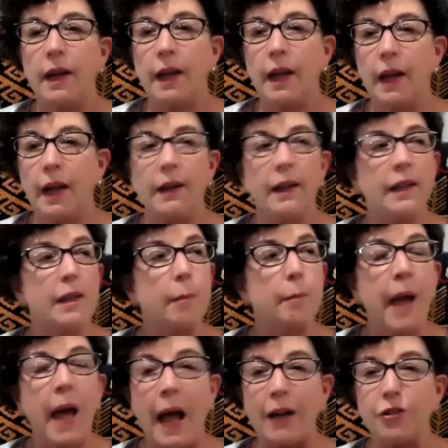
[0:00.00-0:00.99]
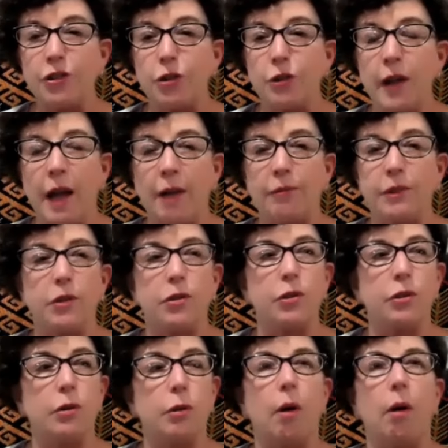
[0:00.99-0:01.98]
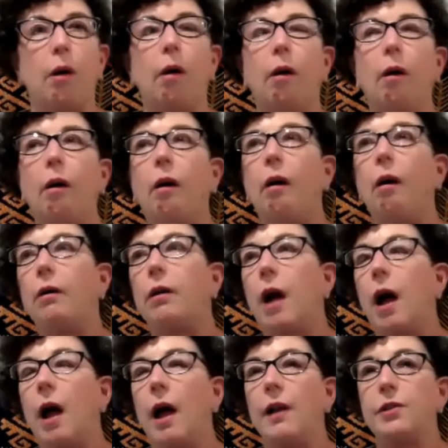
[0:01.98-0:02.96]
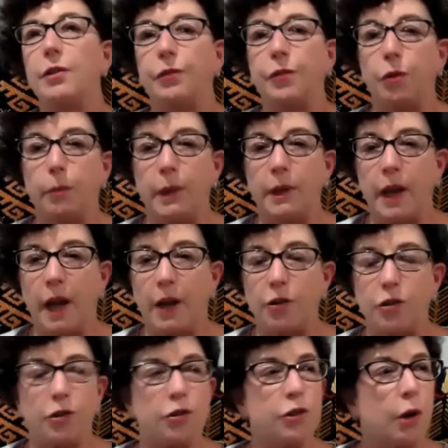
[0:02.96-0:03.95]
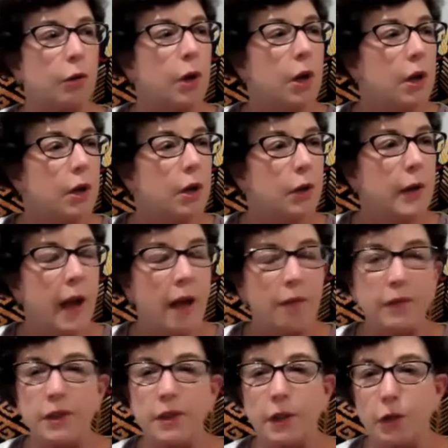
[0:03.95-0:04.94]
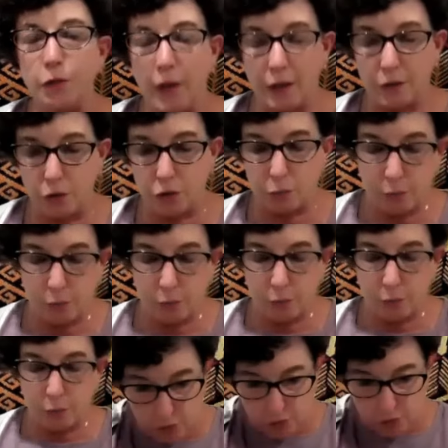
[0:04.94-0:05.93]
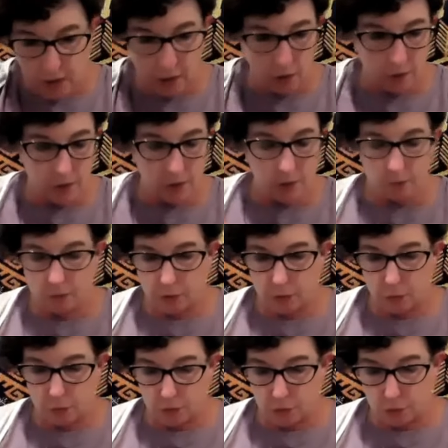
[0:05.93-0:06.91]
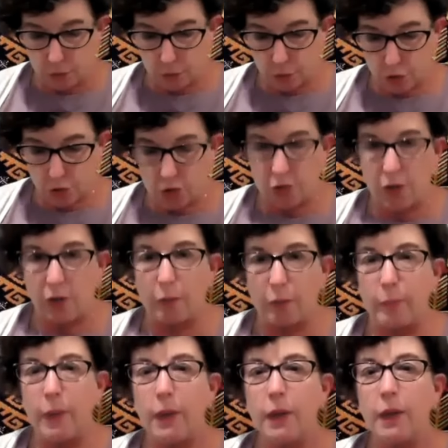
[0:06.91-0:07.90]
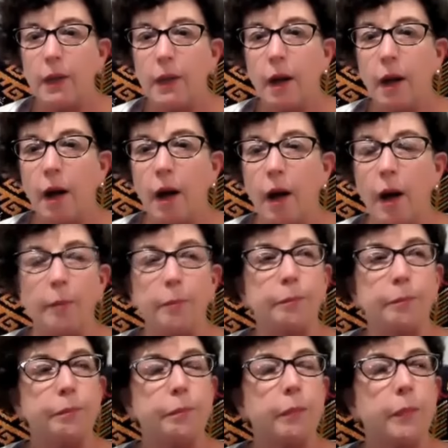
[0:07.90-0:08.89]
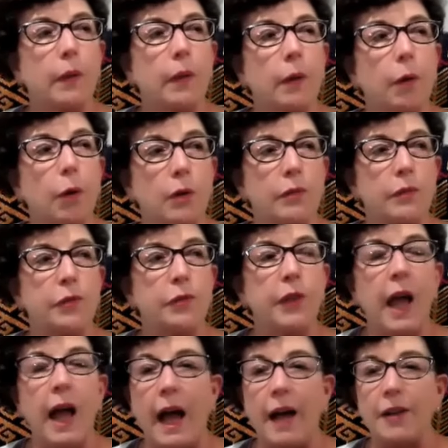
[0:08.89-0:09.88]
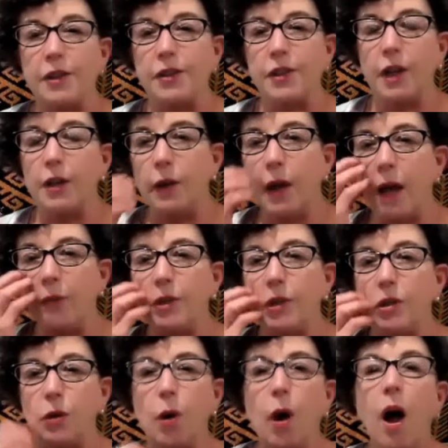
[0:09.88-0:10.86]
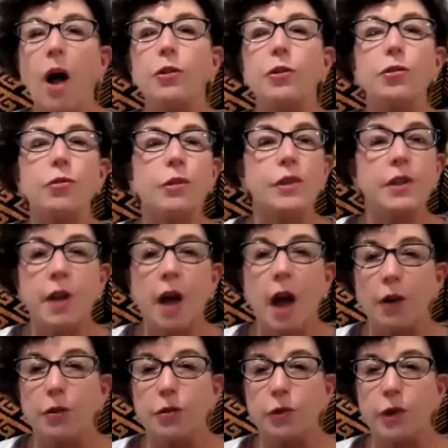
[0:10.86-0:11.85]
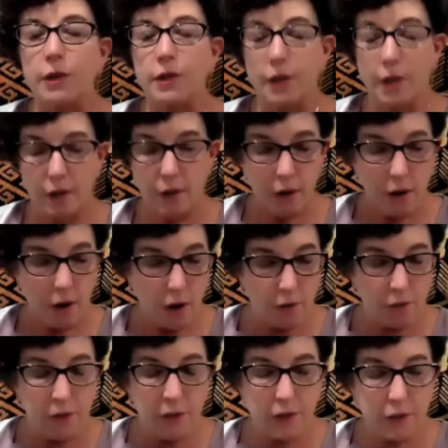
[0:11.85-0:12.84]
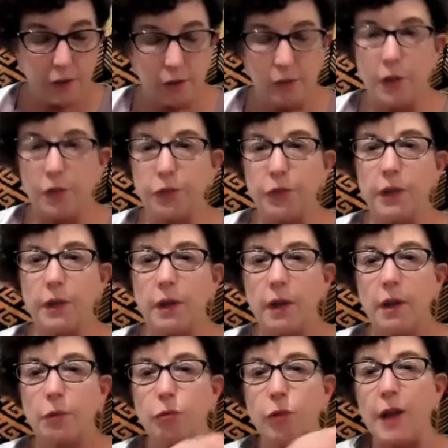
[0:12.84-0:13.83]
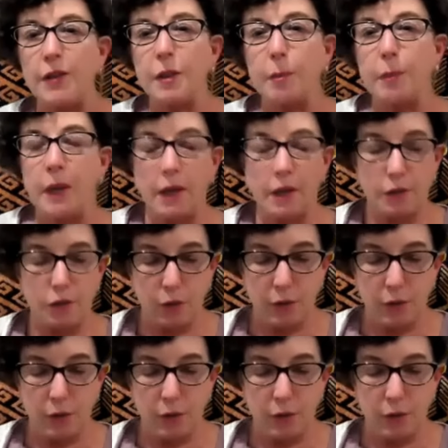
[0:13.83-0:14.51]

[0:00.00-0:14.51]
And in the past, you'd have to do all kinds of fermentations. So you'd have these little vessels before you scaled, little versions of them, or even flasks. And you'd have to do hundreds and hundreds of these different recipes.